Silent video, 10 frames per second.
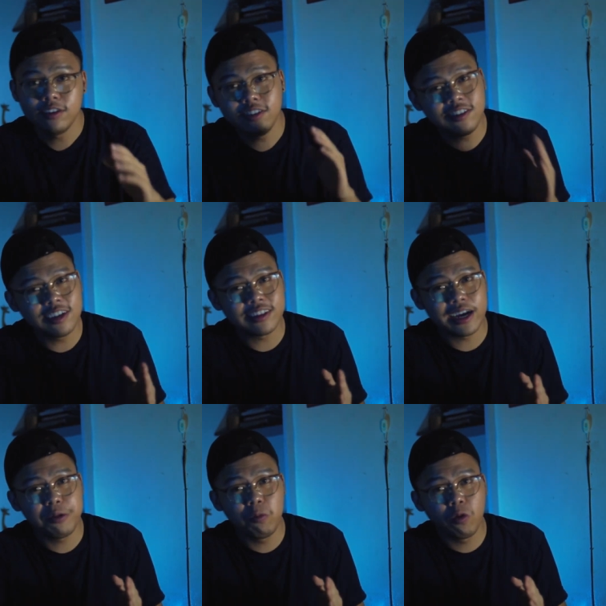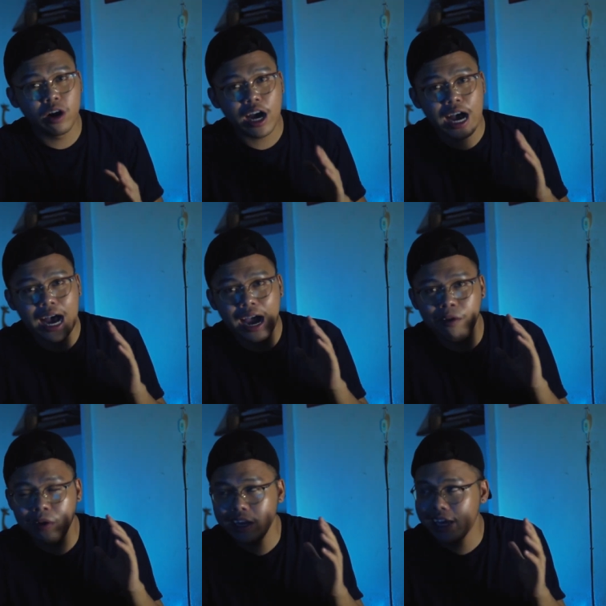This is the time where I
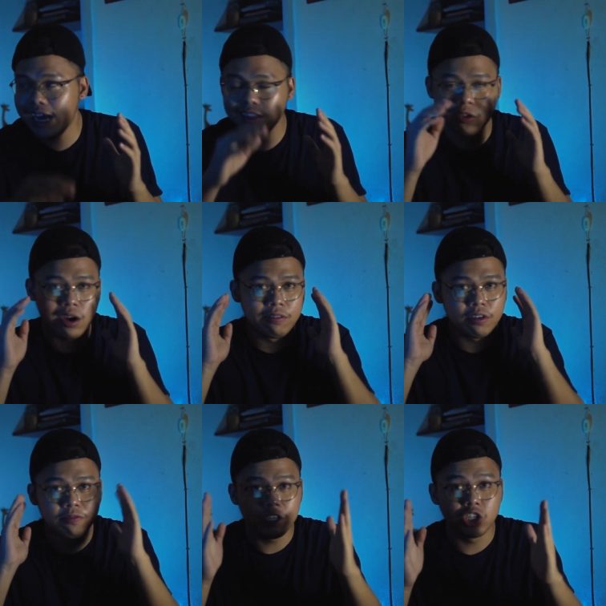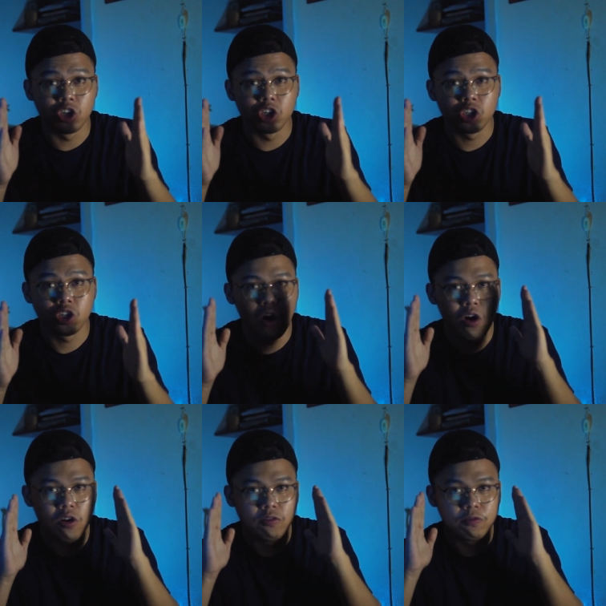really had to have a vision
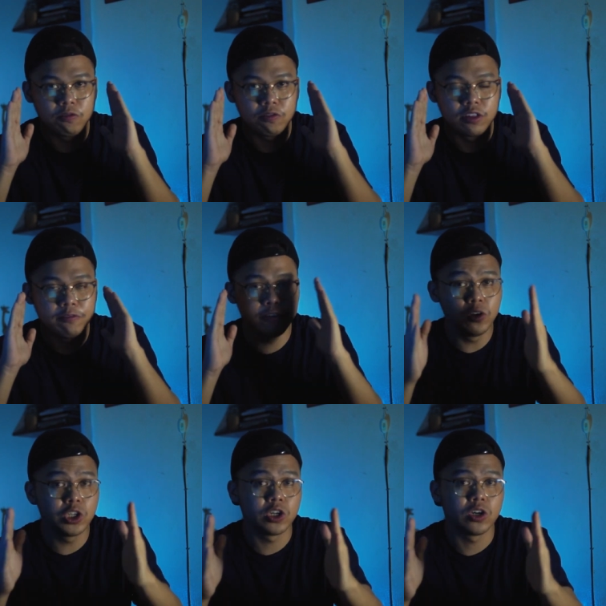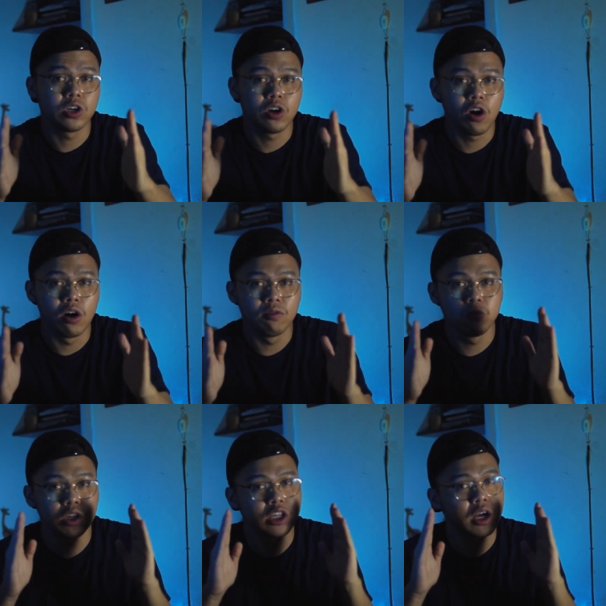of the future,
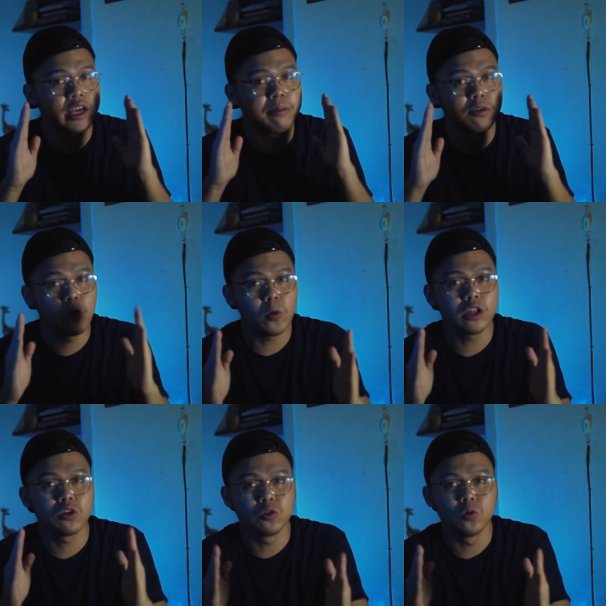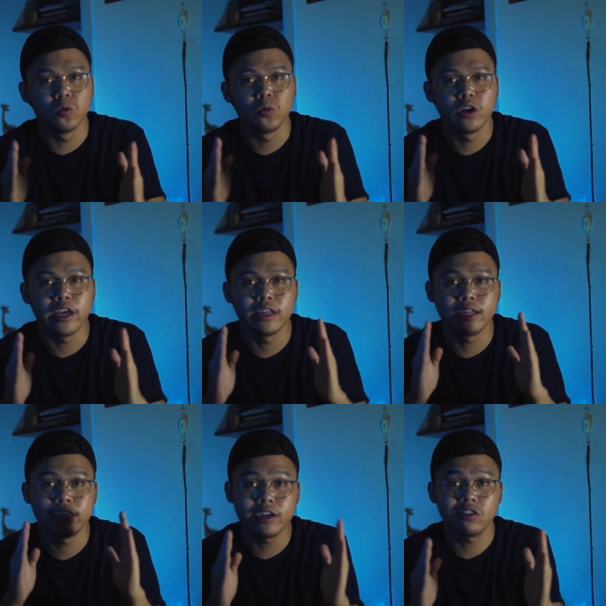of what I am going to do in
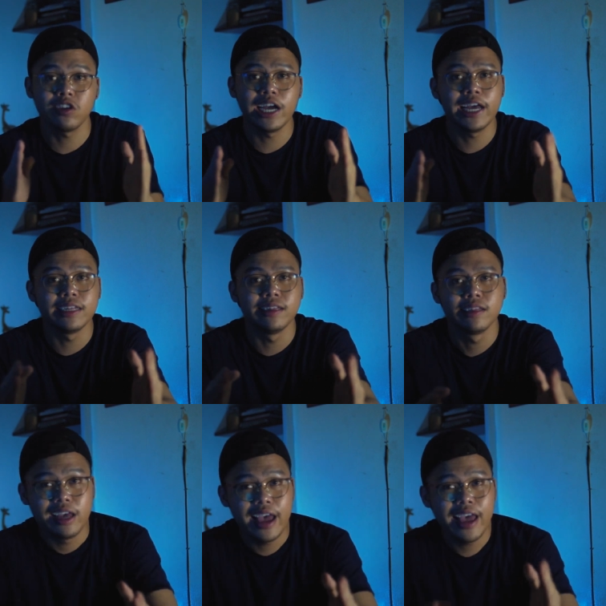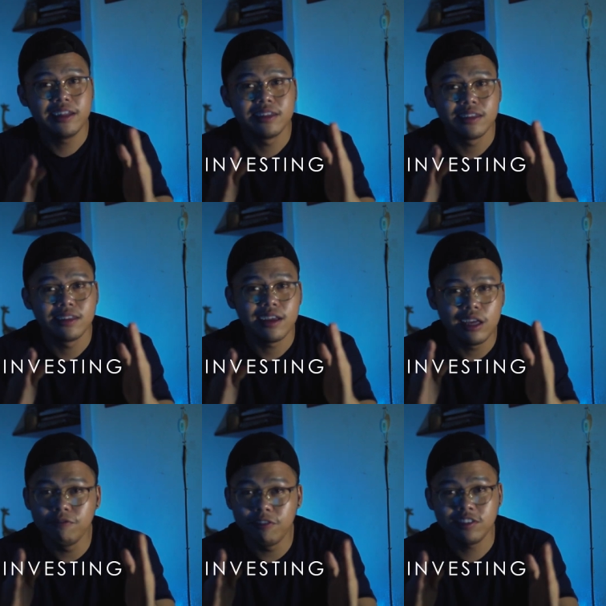the years ahead, and
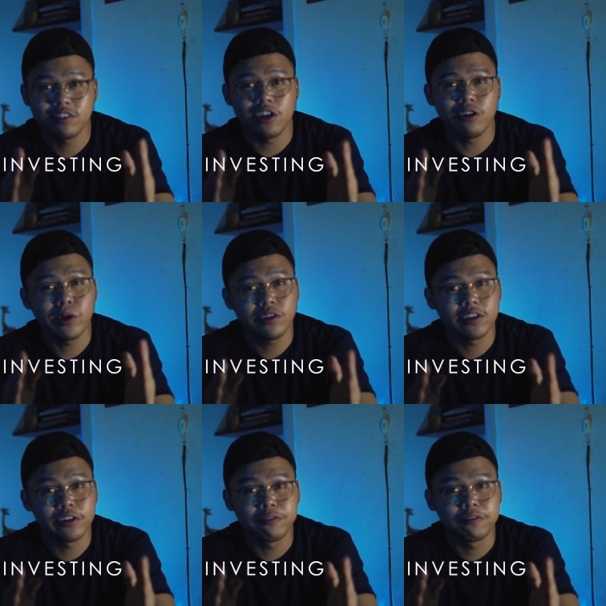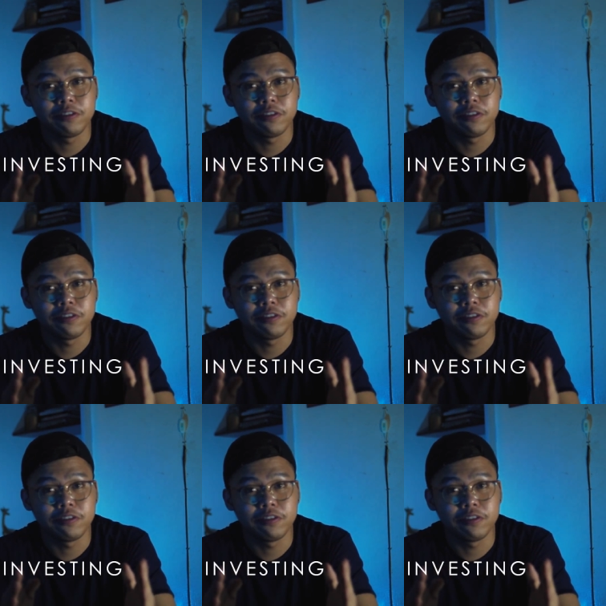invest in myself.